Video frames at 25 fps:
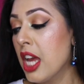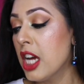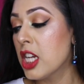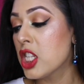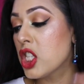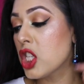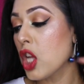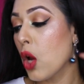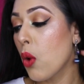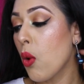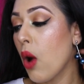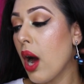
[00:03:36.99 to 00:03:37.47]

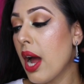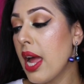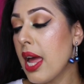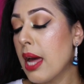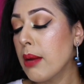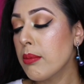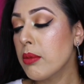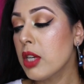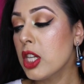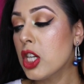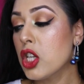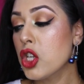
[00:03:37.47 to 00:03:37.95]
So I
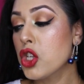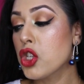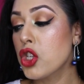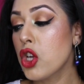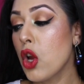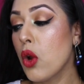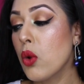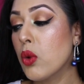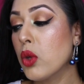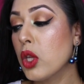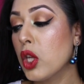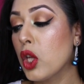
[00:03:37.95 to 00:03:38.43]
am going to
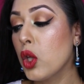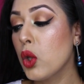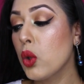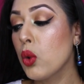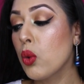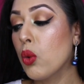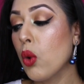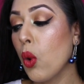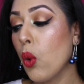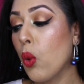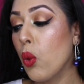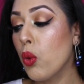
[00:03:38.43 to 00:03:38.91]
show
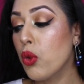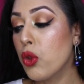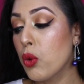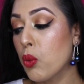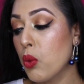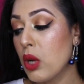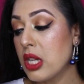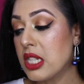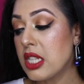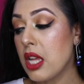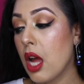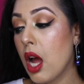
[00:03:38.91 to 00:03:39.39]
you all the
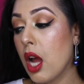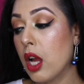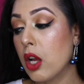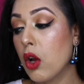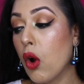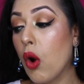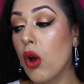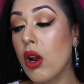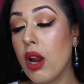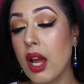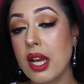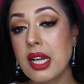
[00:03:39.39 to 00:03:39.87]
ones that I
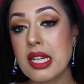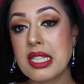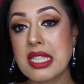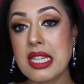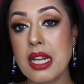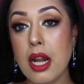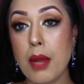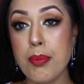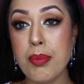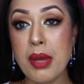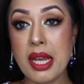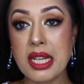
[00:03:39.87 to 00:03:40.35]
got. Like I
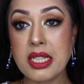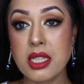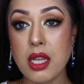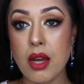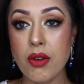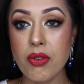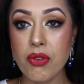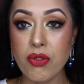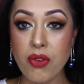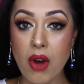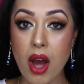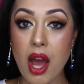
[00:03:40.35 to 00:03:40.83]
said, I picked
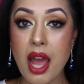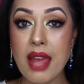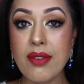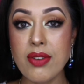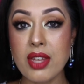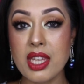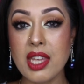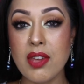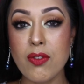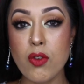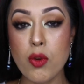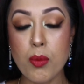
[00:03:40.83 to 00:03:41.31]
up five
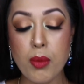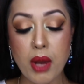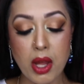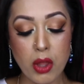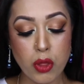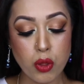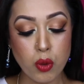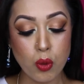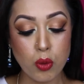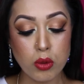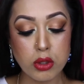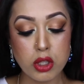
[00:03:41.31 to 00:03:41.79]
and give you my
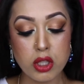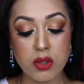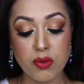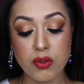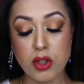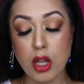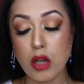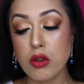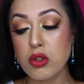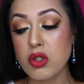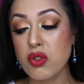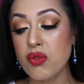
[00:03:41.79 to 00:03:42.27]
thoughts of
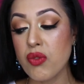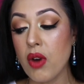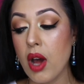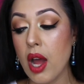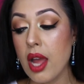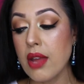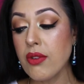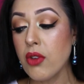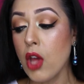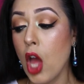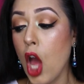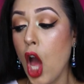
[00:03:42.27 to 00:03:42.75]
those
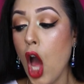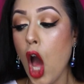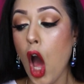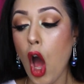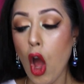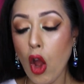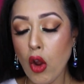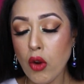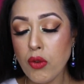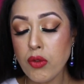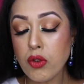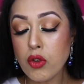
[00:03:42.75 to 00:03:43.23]
five.
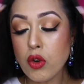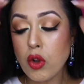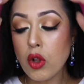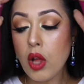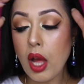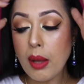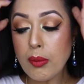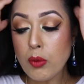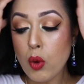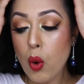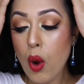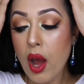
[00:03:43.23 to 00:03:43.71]
Overall,
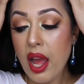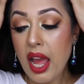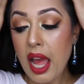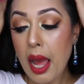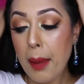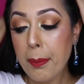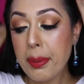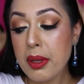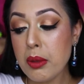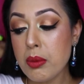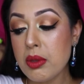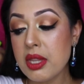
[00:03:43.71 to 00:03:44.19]
I'm quite
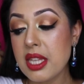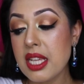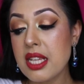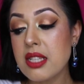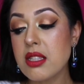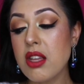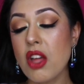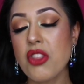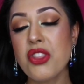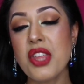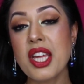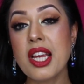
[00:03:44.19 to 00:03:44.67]
happy with
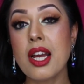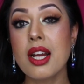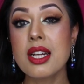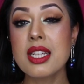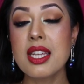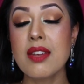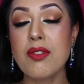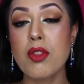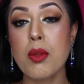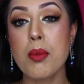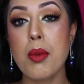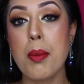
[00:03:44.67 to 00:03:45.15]
these. I think I'd
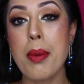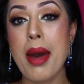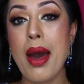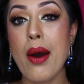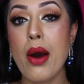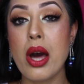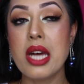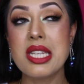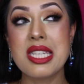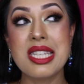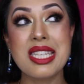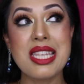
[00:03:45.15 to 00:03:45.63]
give them
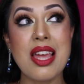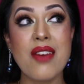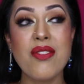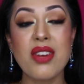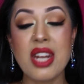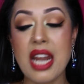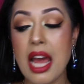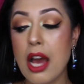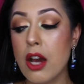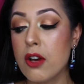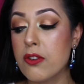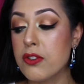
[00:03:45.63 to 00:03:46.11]
about a
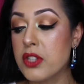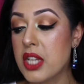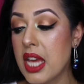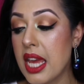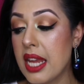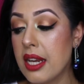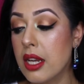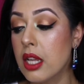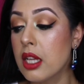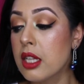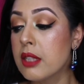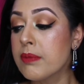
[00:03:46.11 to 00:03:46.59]
7 out of
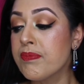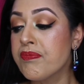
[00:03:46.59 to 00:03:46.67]
10.